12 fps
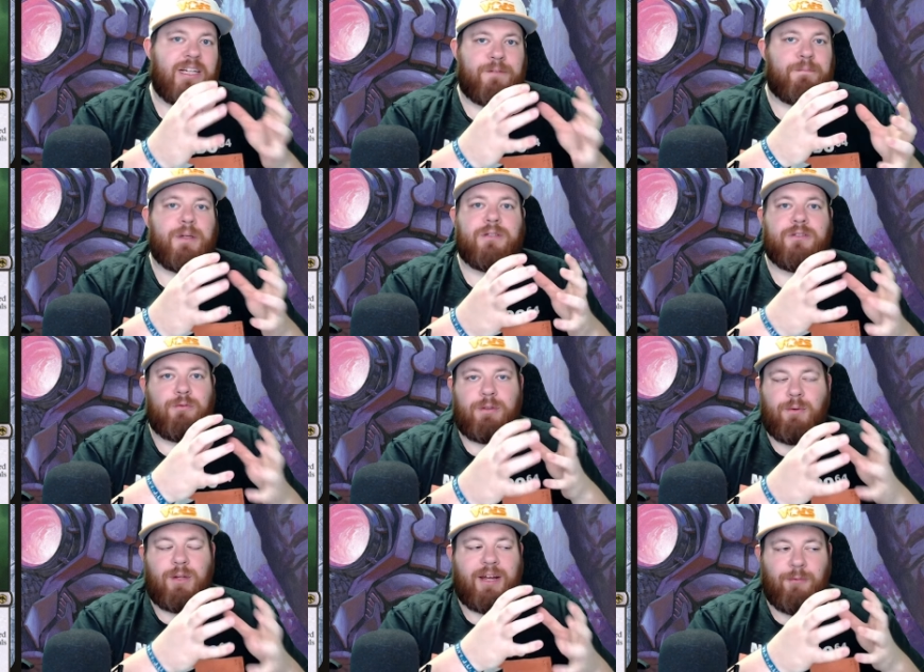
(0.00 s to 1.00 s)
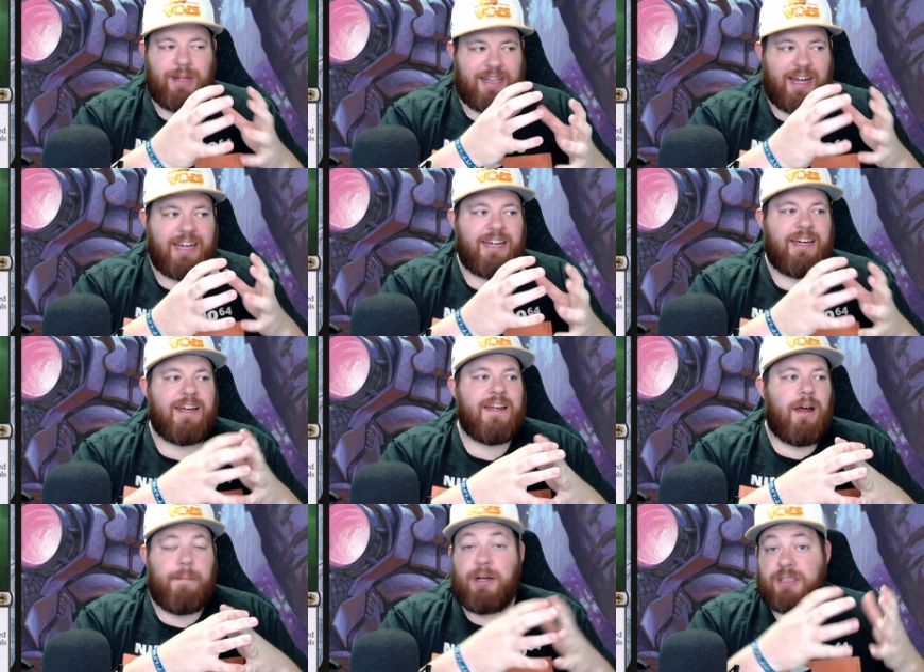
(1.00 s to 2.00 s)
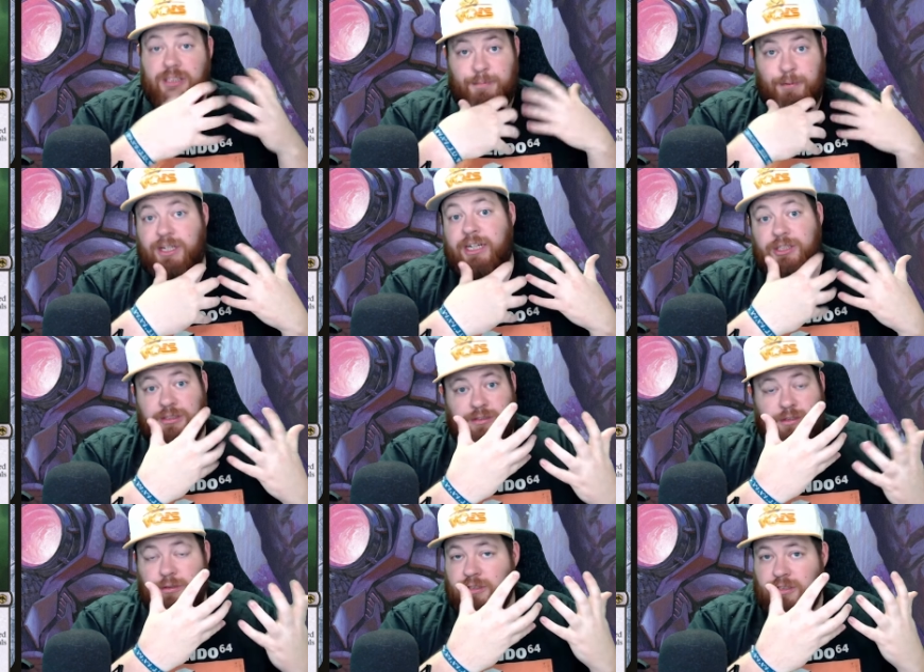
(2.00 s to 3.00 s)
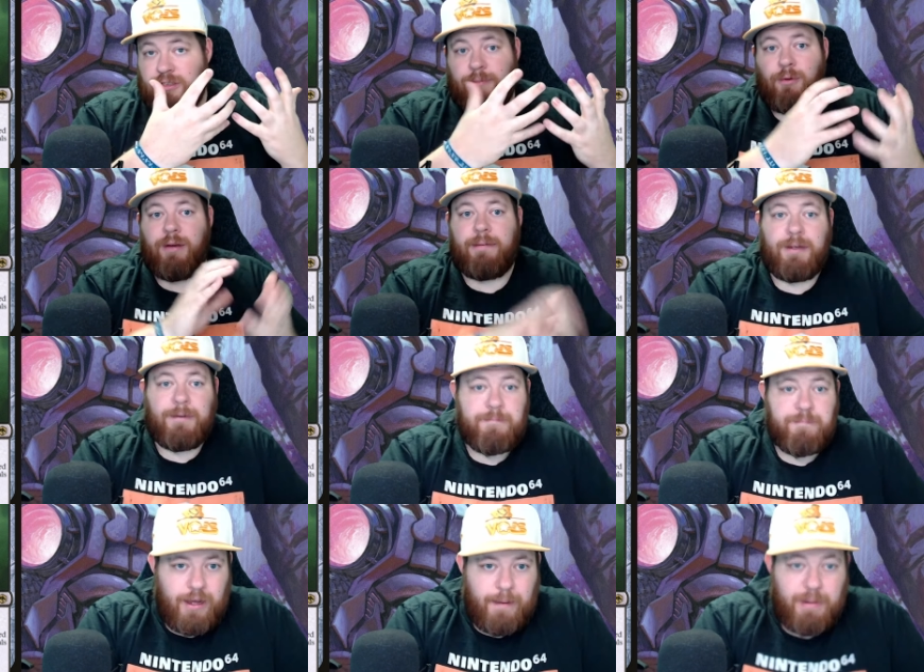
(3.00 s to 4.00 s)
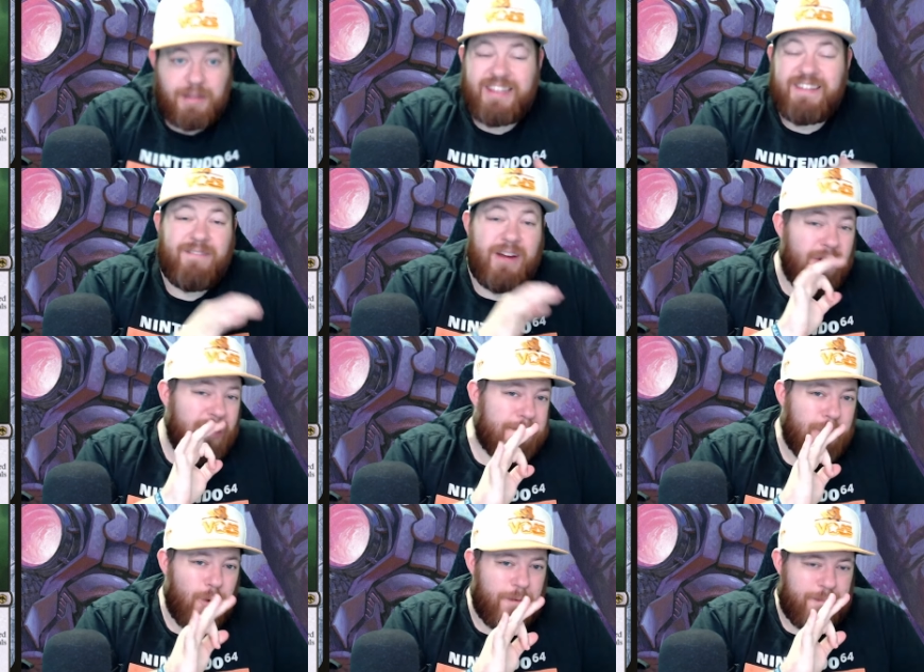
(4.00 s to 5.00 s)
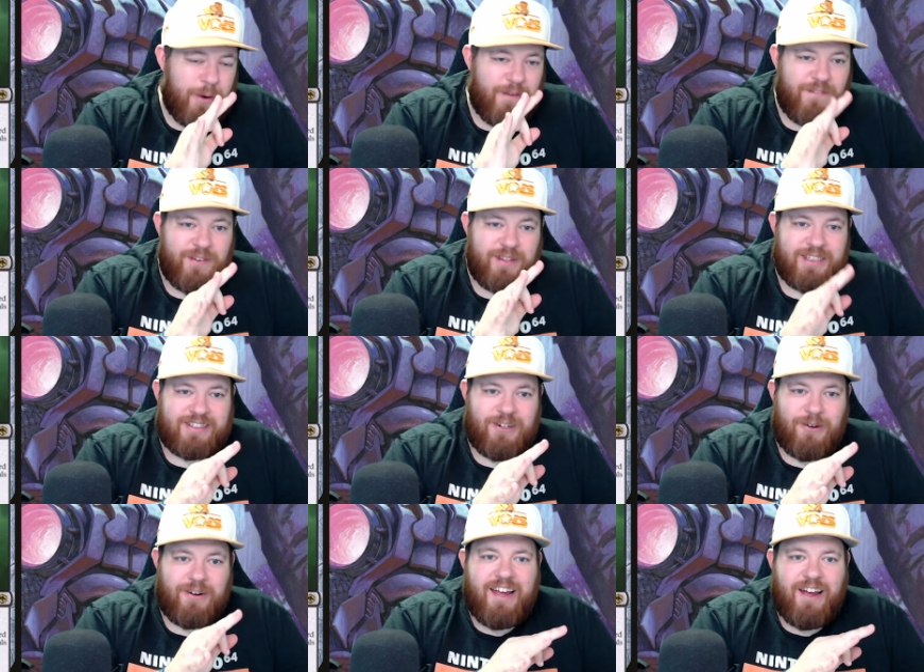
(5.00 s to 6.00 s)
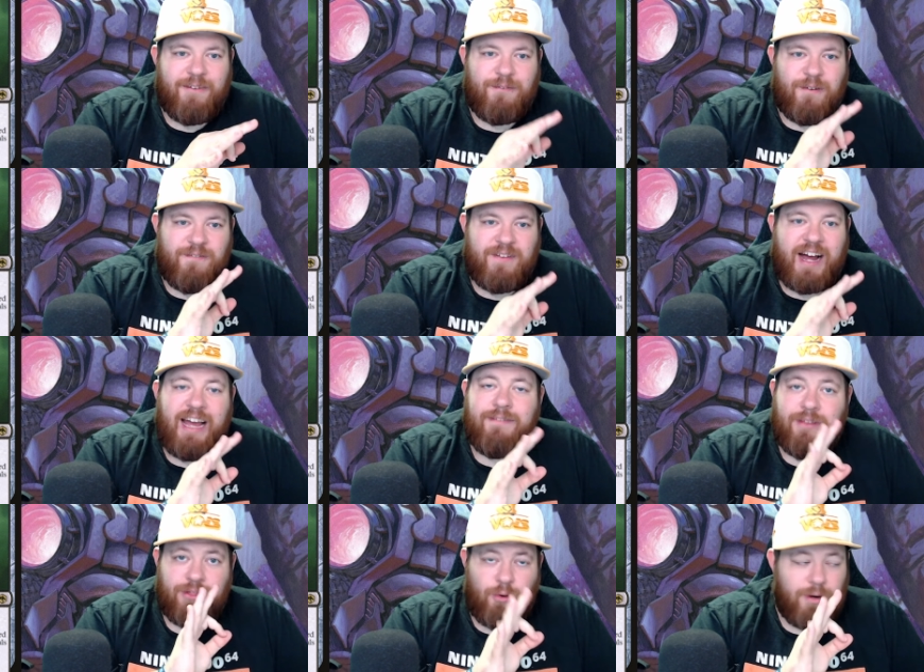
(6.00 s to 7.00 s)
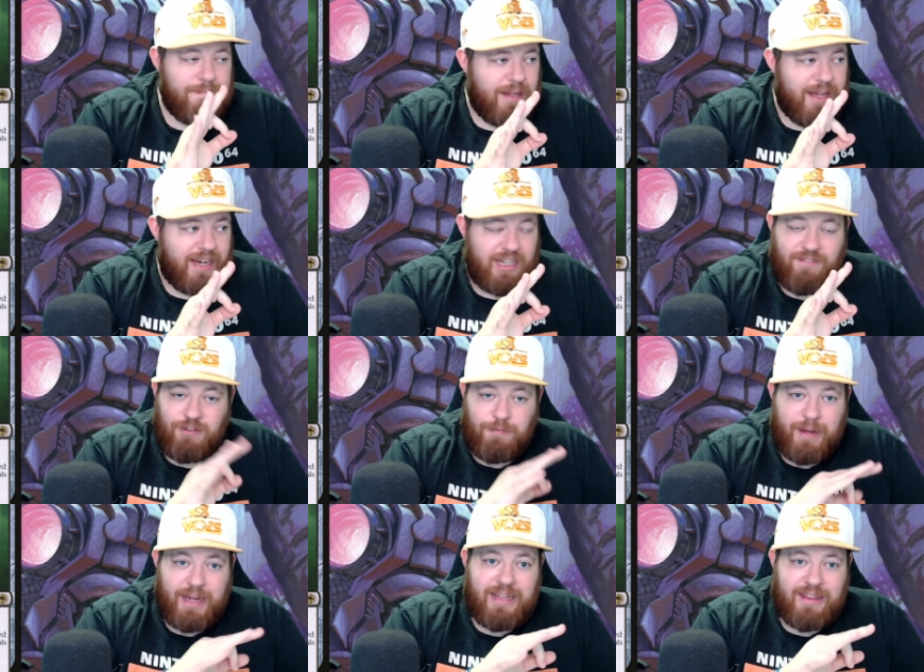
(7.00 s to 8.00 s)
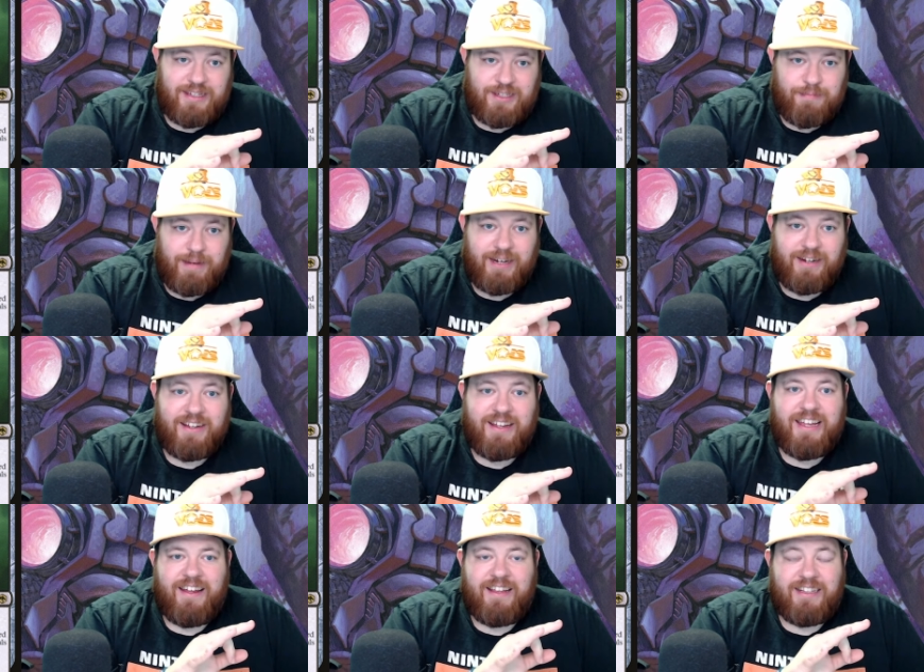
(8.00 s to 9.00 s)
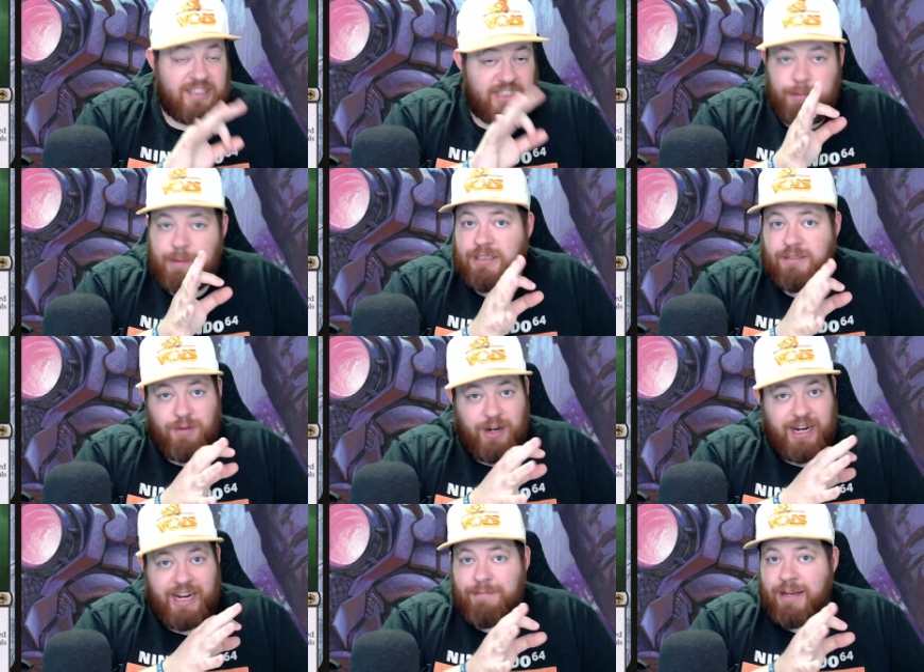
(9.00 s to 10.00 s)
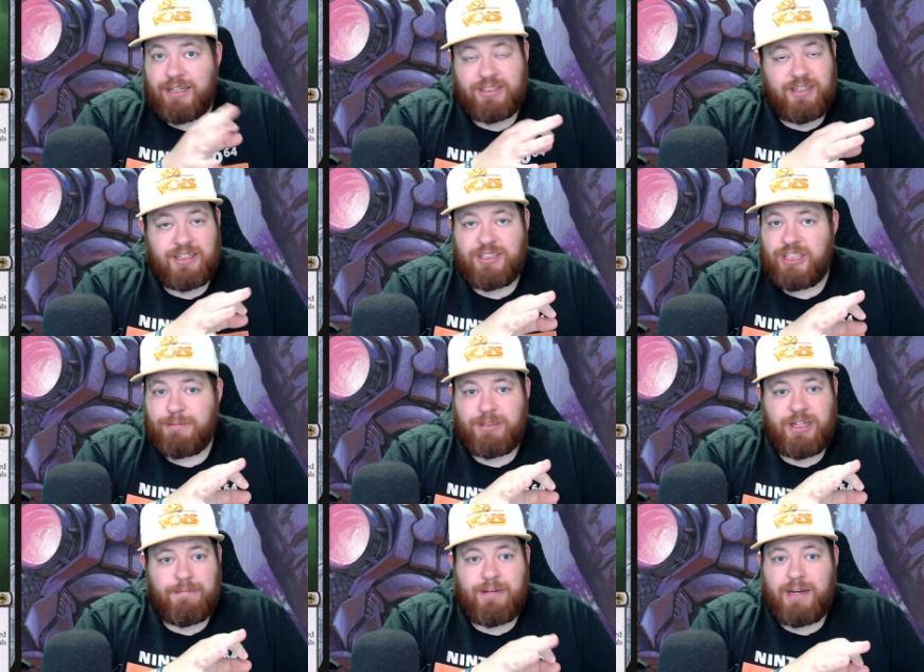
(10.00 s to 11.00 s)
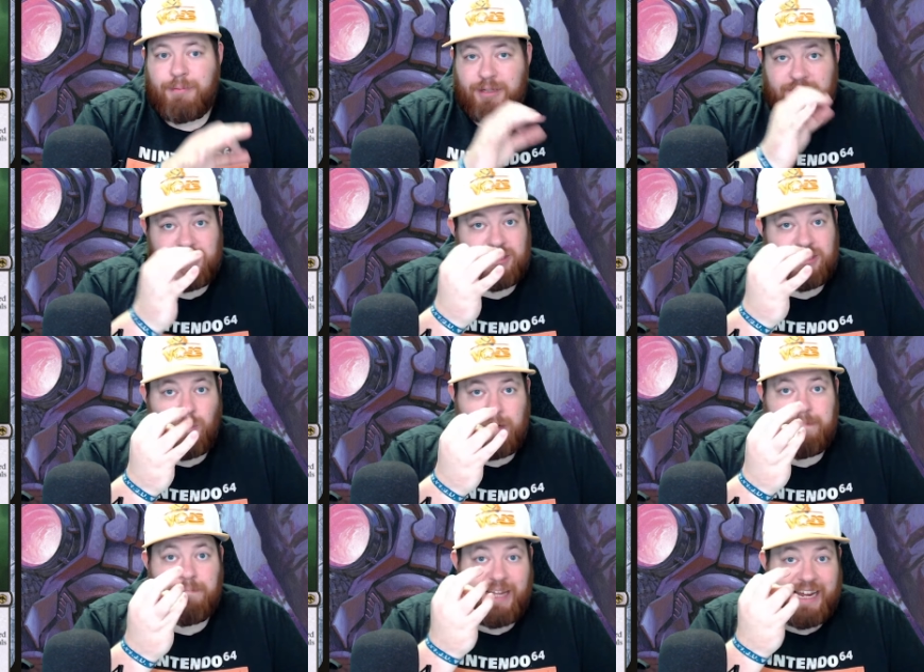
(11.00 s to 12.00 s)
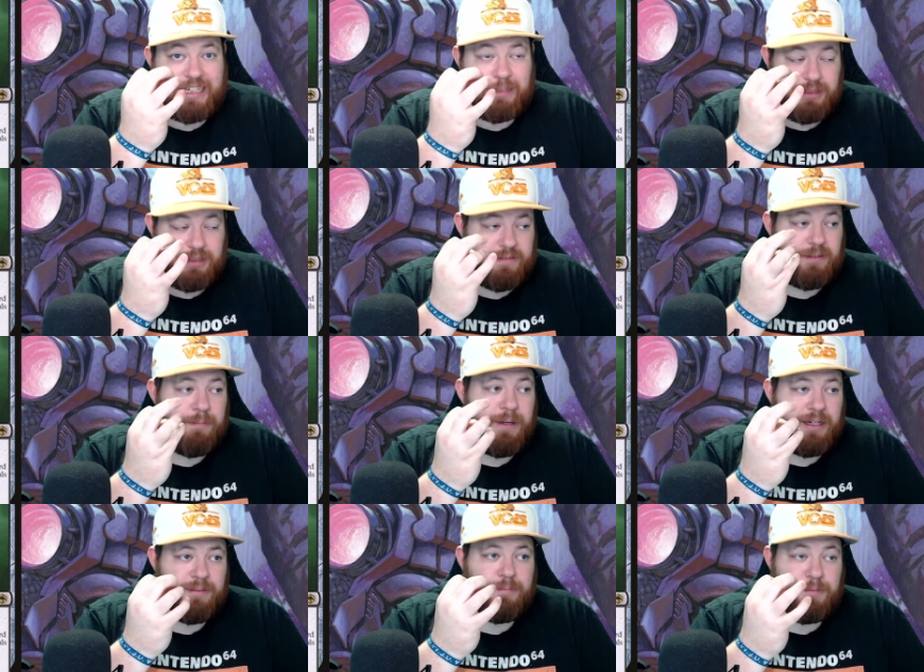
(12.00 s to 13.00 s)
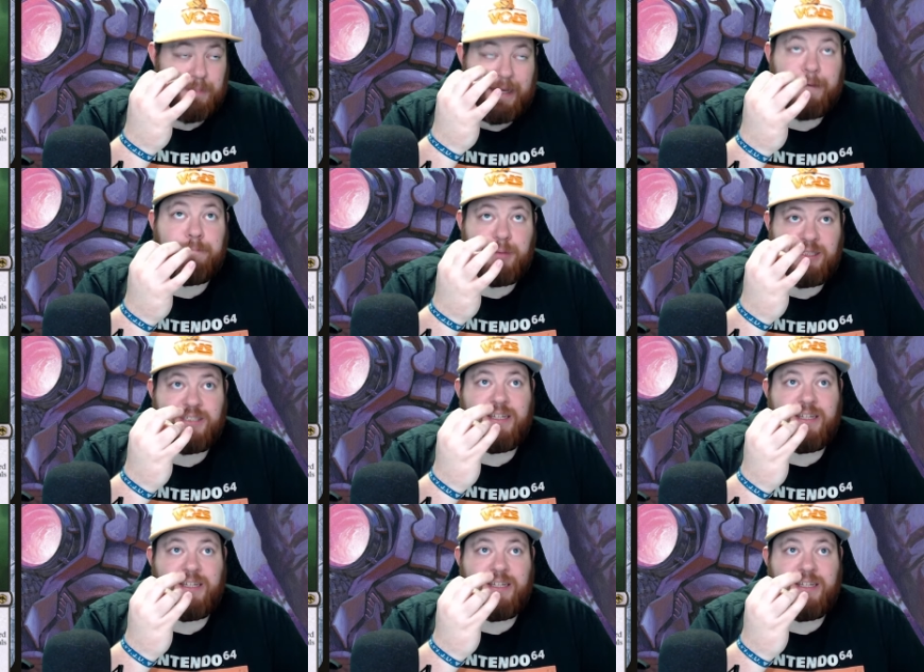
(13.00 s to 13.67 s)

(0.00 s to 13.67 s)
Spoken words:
puzzle we like, plus it's protection, so it's a double whammy. But the very important part for this card, for 5 and 3 black, if you pay this mana, it's expensive, right? 8 mana is not cheap to come by, plus it's 3 black specific pips.